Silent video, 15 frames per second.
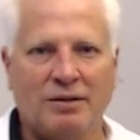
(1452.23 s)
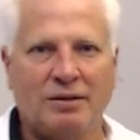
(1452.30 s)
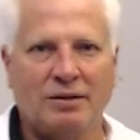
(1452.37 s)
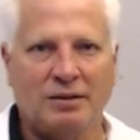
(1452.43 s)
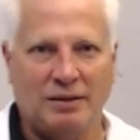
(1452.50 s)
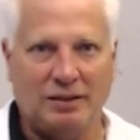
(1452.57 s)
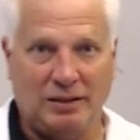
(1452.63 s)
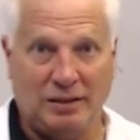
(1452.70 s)

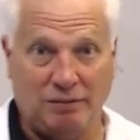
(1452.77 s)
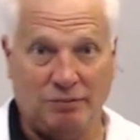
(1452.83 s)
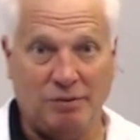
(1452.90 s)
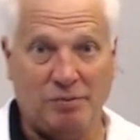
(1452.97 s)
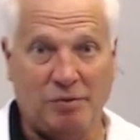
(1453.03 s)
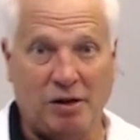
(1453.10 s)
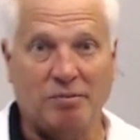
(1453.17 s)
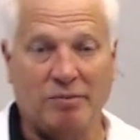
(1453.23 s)
And we
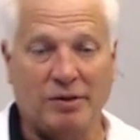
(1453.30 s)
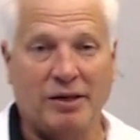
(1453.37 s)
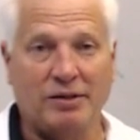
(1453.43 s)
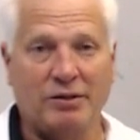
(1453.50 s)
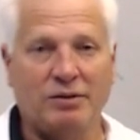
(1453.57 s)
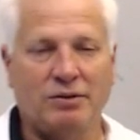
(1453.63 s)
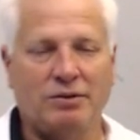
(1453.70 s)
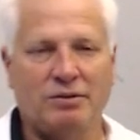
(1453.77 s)
bought brand
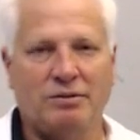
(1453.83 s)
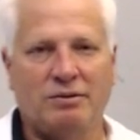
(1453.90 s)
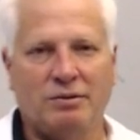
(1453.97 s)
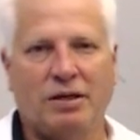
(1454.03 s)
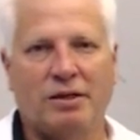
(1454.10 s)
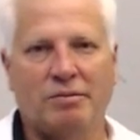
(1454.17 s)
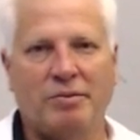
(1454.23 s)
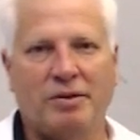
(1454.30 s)
new
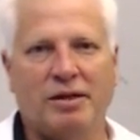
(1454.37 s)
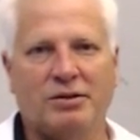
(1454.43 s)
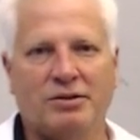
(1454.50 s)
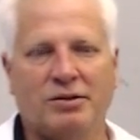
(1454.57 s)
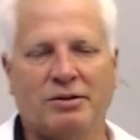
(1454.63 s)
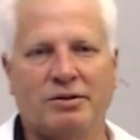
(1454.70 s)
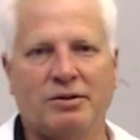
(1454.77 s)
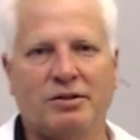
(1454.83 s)
100-pound
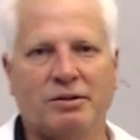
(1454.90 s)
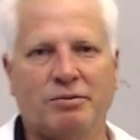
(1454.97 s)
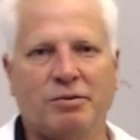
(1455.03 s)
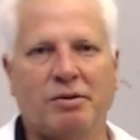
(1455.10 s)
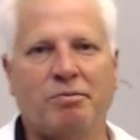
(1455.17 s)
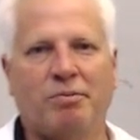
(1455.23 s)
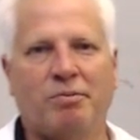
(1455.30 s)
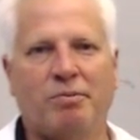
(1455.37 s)
cylinders, and we
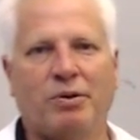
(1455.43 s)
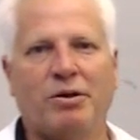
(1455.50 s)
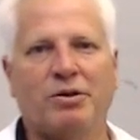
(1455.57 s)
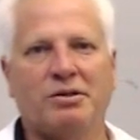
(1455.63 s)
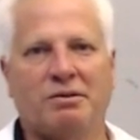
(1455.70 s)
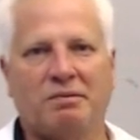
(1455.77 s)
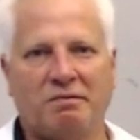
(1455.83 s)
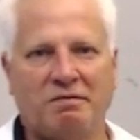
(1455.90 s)
purged
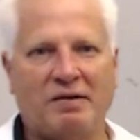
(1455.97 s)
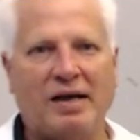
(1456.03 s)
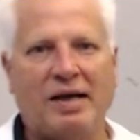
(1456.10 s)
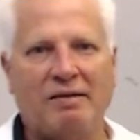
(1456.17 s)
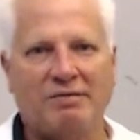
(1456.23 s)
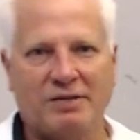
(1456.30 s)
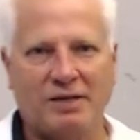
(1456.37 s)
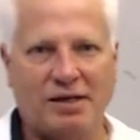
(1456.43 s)
them
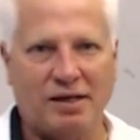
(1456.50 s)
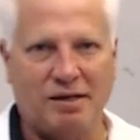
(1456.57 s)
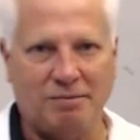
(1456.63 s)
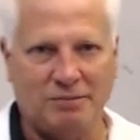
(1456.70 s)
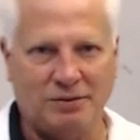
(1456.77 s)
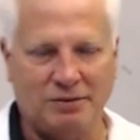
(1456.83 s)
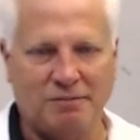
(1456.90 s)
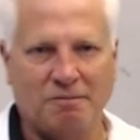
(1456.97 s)
5
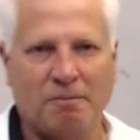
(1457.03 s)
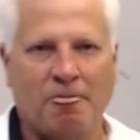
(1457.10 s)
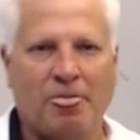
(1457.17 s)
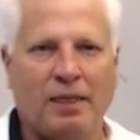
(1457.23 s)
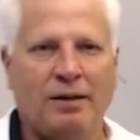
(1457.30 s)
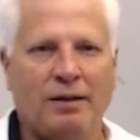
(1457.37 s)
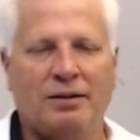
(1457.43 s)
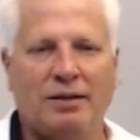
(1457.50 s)
times.
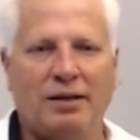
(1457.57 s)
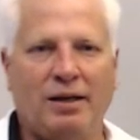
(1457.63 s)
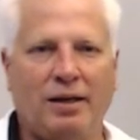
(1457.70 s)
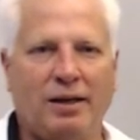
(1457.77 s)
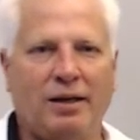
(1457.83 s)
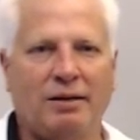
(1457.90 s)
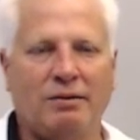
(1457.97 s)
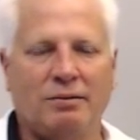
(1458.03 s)

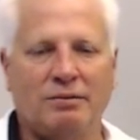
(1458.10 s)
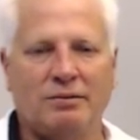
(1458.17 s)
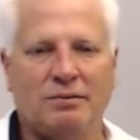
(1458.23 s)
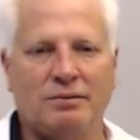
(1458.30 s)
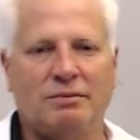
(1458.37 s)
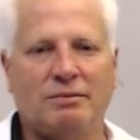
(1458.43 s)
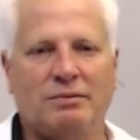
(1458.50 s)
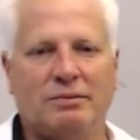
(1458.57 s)
And
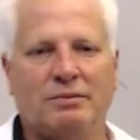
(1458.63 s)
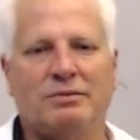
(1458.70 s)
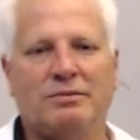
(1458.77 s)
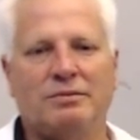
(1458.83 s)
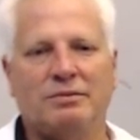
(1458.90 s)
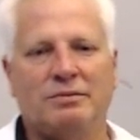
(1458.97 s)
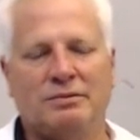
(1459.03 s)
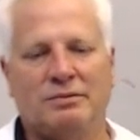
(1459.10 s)

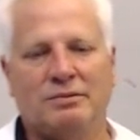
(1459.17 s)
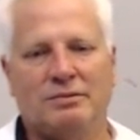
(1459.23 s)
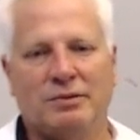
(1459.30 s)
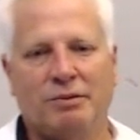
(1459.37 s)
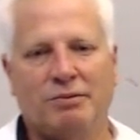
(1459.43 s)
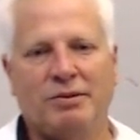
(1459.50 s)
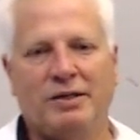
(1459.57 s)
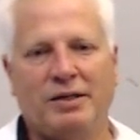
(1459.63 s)

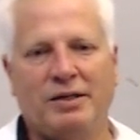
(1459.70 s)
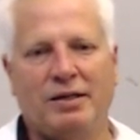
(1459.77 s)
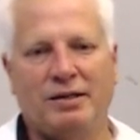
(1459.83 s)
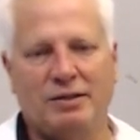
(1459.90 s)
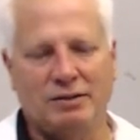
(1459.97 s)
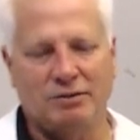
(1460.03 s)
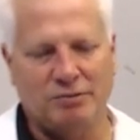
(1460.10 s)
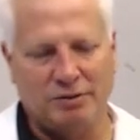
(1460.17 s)
what we did
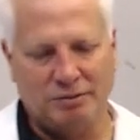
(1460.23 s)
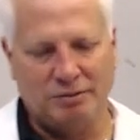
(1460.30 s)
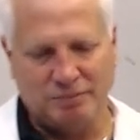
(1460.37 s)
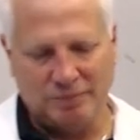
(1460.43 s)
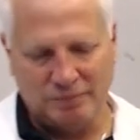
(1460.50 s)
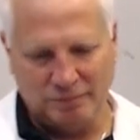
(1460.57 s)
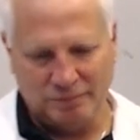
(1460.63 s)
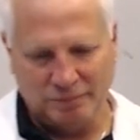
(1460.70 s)
is we
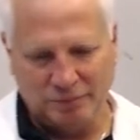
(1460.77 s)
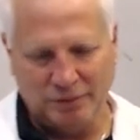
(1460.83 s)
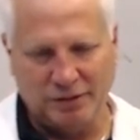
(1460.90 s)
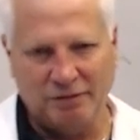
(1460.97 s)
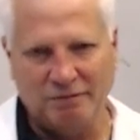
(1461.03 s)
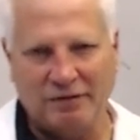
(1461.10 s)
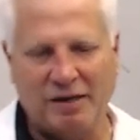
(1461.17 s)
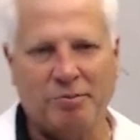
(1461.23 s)
put
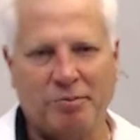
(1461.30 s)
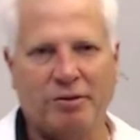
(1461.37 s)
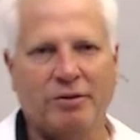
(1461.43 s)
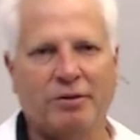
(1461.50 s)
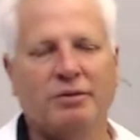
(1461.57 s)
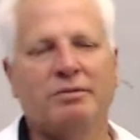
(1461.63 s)
in vapor